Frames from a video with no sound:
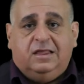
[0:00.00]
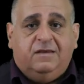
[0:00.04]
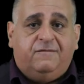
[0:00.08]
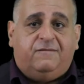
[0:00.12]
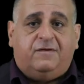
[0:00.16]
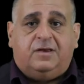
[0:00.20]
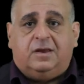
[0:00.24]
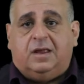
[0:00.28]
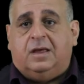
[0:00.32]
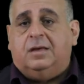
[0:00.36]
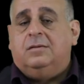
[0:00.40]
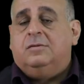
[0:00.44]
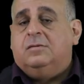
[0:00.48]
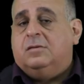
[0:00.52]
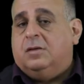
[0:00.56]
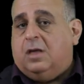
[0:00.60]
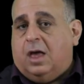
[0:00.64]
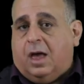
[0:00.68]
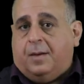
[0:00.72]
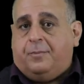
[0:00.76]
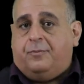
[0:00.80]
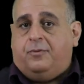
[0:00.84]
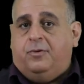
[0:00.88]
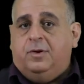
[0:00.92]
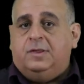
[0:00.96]
and live in a,
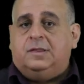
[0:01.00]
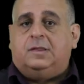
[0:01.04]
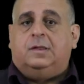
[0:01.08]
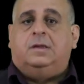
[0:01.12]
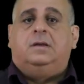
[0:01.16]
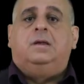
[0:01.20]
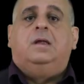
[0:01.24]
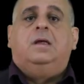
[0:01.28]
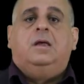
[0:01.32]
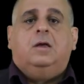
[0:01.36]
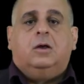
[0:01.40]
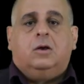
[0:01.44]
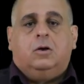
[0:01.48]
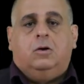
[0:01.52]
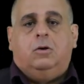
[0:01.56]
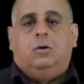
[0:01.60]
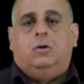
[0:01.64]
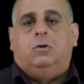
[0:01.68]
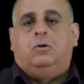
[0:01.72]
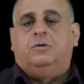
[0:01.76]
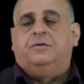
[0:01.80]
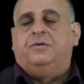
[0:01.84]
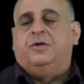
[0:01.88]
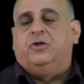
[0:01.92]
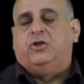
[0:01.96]
a prison
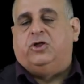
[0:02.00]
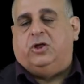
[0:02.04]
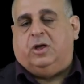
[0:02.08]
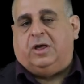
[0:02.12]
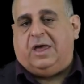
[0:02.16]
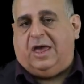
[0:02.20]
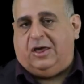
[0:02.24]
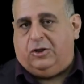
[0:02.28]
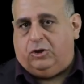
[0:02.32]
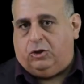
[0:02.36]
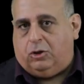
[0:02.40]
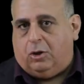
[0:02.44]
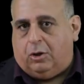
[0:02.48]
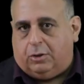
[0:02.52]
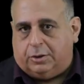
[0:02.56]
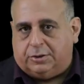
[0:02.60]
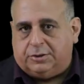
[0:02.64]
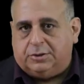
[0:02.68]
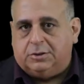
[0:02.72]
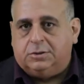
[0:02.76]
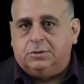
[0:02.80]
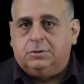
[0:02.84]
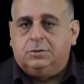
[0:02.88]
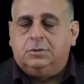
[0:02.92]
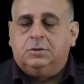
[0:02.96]
called the
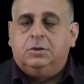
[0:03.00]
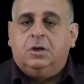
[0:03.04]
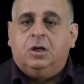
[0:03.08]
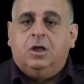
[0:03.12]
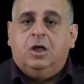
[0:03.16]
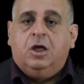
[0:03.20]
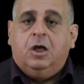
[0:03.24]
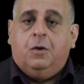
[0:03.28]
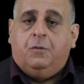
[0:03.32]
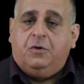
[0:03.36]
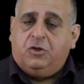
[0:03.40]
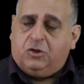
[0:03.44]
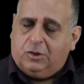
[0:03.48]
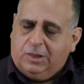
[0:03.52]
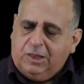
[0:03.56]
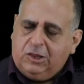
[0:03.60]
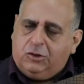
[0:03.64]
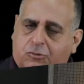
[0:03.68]
Shakashot, which